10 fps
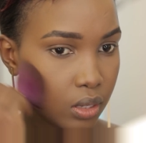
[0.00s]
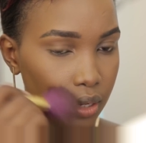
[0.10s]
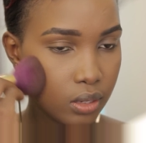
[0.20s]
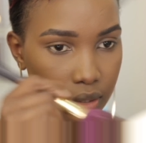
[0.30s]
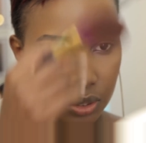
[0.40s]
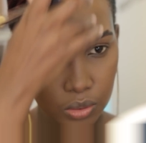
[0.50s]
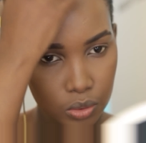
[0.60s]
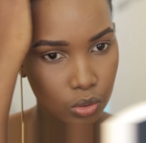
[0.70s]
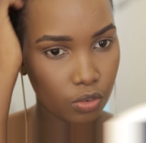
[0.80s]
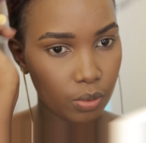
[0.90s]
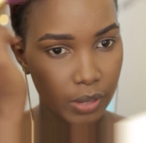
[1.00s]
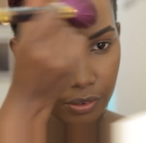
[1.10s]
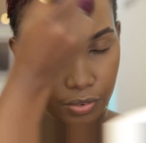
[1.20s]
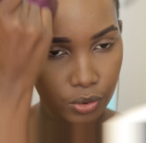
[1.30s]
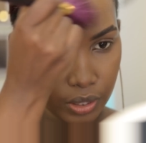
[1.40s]
and over
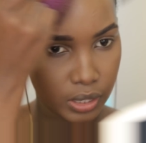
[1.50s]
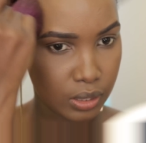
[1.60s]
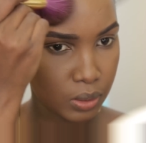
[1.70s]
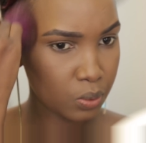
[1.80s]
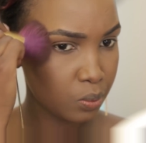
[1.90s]
my forehead.